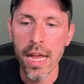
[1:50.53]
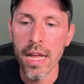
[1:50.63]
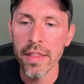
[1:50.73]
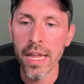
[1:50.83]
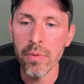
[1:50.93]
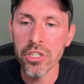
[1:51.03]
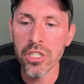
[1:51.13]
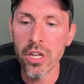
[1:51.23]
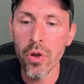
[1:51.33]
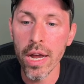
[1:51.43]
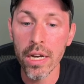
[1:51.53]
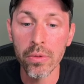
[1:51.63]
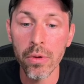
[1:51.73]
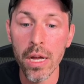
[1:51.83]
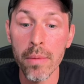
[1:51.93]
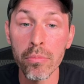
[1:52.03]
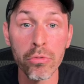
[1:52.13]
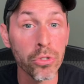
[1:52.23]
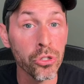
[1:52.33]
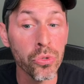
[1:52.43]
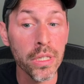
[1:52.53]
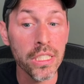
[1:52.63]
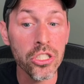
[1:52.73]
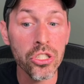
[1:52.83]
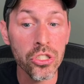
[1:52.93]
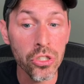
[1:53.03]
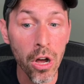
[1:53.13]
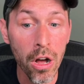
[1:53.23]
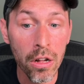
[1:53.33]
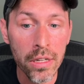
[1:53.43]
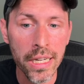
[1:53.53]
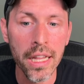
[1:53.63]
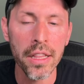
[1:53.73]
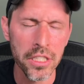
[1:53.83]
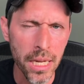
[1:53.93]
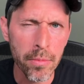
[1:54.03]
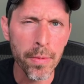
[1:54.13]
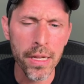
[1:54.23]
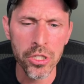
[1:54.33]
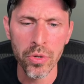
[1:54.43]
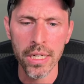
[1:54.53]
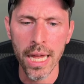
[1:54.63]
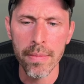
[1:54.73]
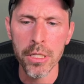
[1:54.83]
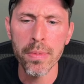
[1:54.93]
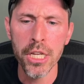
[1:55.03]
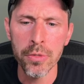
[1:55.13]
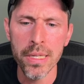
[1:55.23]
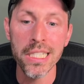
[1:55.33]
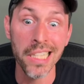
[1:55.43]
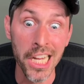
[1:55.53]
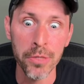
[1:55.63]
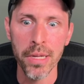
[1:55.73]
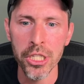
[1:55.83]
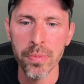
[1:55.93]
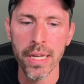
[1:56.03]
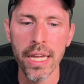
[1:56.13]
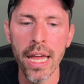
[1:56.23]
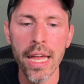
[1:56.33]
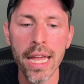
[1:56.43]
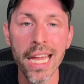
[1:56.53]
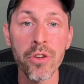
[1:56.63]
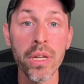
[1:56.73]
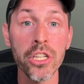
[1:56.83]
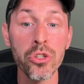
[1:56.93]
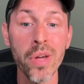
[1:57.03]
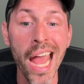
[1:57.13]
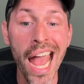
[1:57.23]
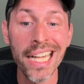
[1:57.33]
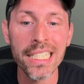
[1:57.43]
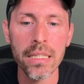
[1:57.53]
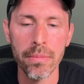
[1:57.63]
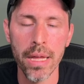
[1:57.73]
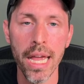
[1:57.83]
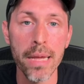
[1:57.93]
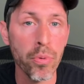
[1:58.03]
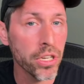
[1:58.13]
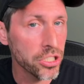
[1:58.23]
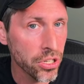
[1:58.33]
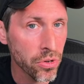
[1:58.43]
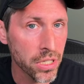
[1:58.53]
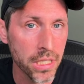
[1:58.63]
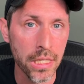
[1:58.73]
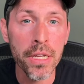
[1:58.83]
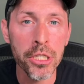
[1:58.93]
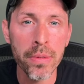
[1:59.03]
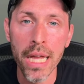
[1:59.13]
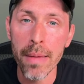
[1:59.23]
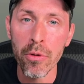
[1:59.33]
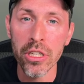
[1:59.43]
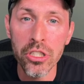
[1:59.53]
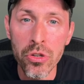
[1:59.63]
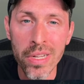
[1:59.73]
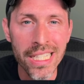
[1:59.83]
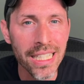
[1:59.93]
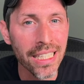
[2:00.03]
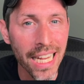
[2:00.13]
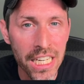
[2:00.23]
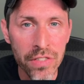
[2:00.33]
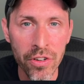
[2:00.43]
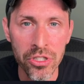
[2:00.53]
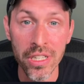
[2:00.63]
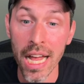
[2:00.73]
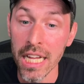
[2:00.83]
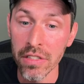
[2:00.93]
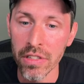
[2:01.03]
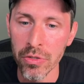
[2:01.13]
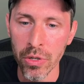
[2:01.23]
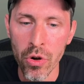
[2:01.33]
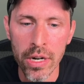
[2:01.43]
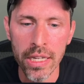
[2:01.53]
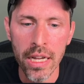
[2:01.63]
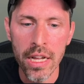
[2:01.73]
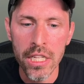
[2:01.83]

And then we just go ahead and run brew install. And then the same repository name, it's PHP slash PHP. And we can do at 8.2 because PHP 8.2 is the latest version as of this recording.